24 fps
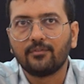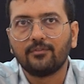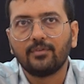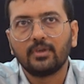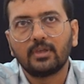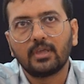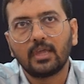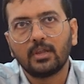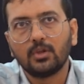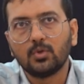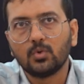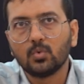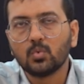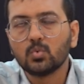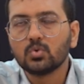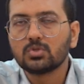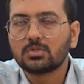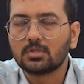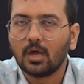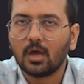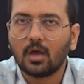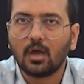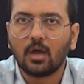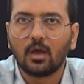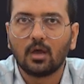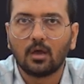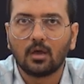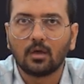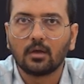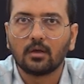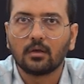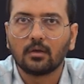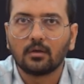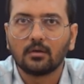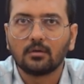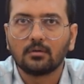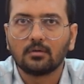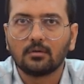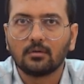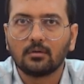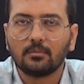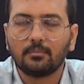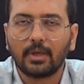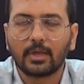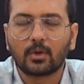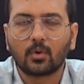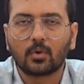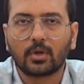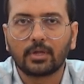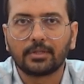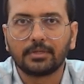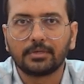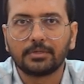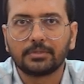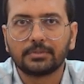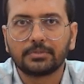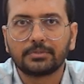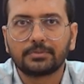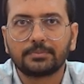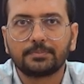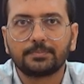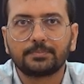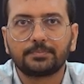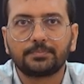we can use the microcatheters.